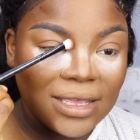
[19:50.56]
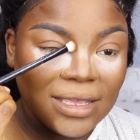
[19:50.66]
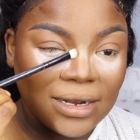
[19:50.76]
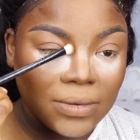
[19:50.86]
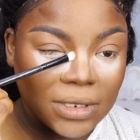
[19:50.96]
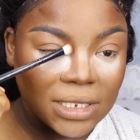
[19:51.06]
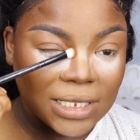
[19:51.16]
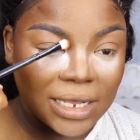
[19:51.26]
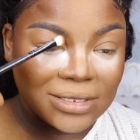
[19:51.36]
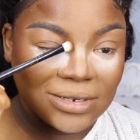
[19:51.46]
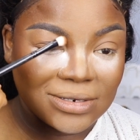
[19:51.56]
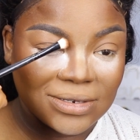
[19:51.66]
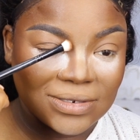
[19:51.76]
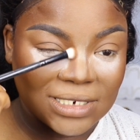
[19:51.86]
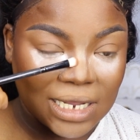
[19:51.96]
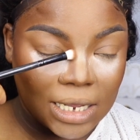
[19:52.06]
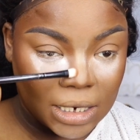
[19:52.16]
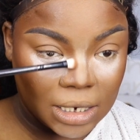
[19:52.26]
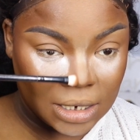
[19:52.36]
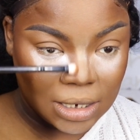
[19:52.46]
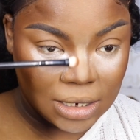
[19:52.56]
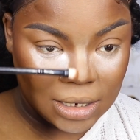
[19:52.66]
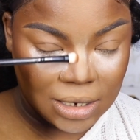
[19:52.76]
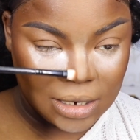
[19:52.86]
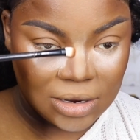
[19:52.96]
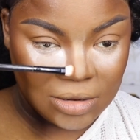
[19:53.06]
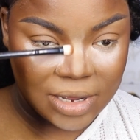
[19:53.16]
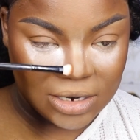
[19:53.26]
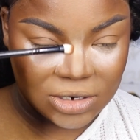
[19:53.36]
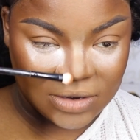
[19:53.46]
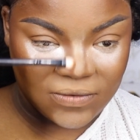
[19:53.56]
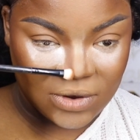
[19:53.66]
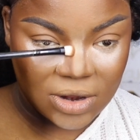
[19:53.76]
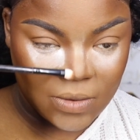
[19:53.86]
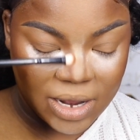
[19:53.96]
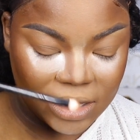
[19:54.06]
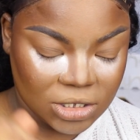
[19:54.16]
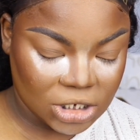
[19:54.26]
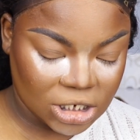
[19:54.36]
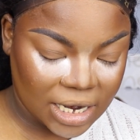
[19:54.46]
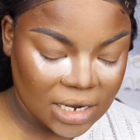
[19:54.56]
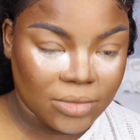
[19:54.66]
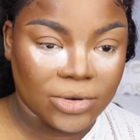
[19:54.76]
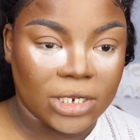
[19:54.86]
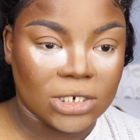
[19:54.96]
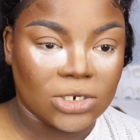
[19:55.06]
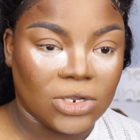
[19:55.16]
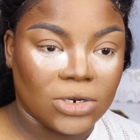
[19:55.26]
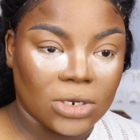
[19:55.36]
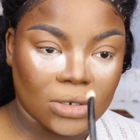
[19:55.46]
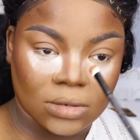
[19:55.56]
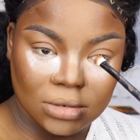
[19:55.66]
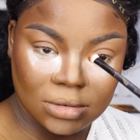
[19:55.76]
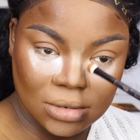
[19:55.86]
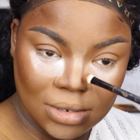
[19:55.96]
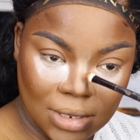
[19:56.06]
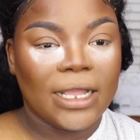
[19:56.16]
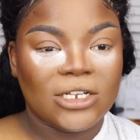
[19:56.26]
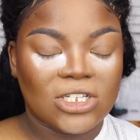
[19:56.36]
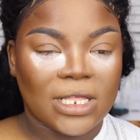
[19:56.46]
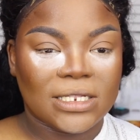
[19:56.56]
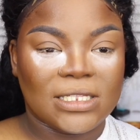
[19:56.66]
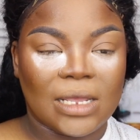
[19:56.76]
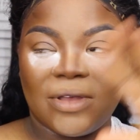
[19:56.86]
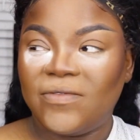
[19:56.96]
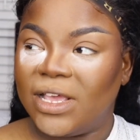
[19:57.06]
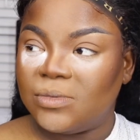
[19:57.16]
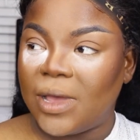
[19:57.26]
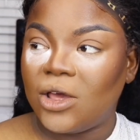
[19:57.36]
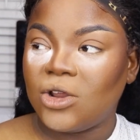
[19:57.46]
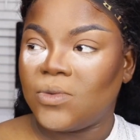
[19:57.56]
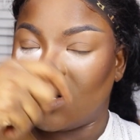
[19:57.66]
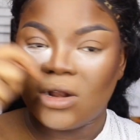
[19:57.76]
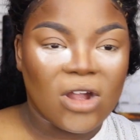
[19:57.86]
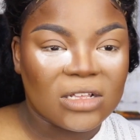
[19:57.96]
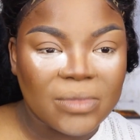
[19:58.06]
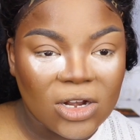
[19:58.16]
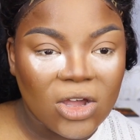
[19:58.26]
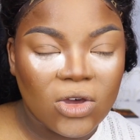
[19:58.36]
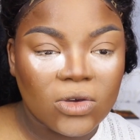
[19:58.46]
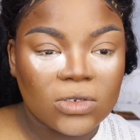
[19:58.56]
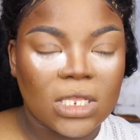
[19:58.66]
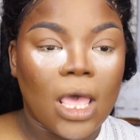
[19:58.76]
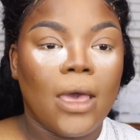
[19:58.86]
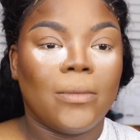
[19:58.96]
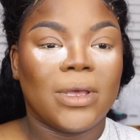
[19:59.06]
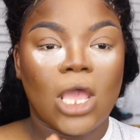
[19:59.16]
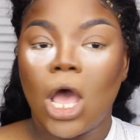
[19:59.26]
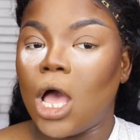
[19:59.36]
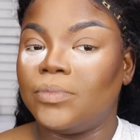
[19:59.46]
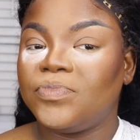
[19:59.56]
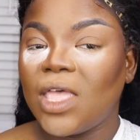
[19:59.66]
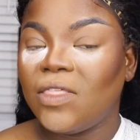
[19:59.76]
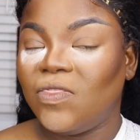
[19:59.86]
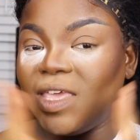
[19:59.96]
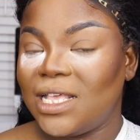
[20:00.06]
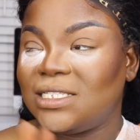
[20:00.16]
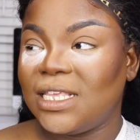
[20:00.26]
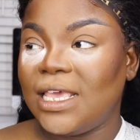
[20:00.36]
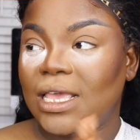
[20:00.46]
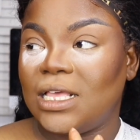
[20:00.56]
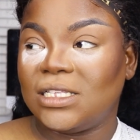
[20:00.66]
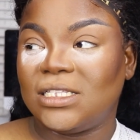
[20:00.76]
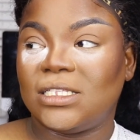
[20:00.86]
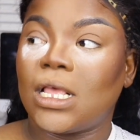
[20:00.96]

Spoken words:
You don't want the sides of your nose shining. And everybody's trying to figure out why there's a shiny bridge on your nose. I usually like to take my face powder, run it across my nose. But y'all, this is